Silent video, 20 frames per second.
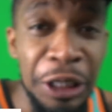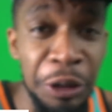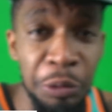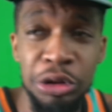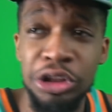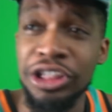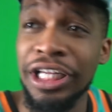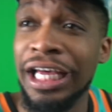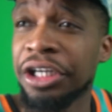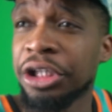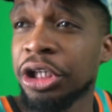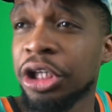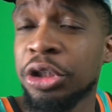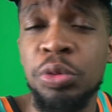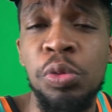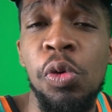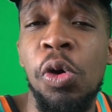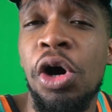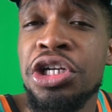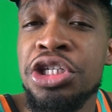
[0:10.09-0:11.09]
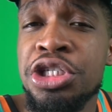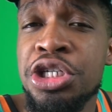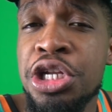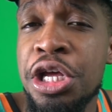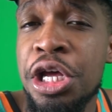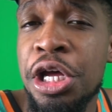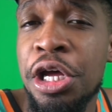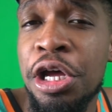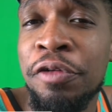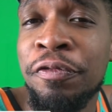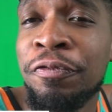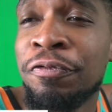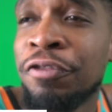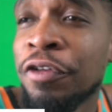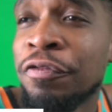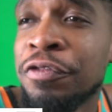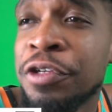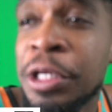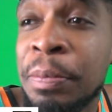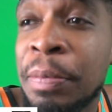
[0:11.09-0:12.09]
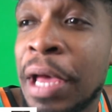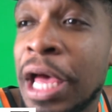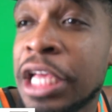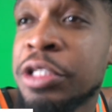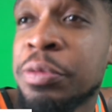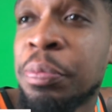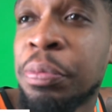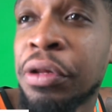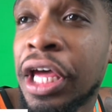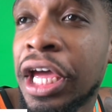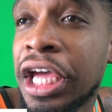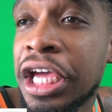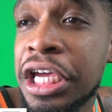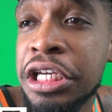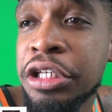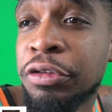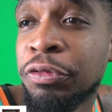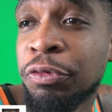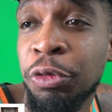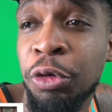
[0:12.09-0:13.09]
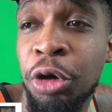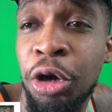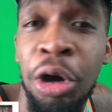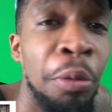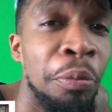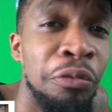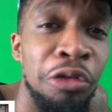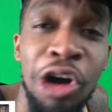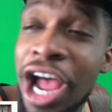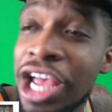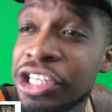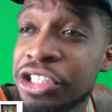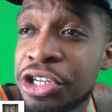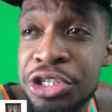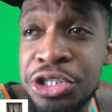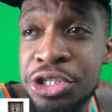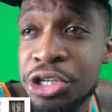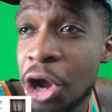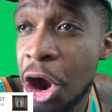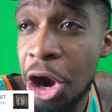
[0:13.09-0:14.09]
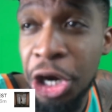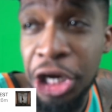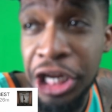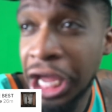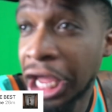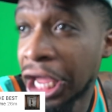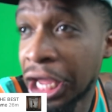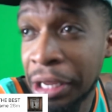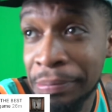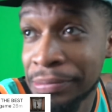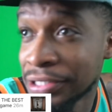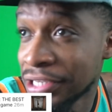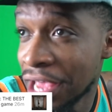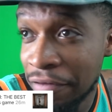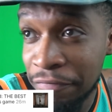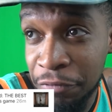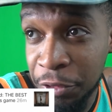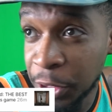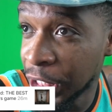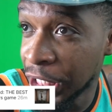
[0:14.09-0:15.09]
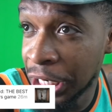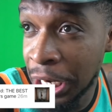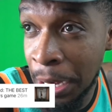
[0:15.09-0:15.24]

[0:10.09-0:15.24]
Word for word: he was like, let's watch the 50 best plays from Rising Star games ever. And,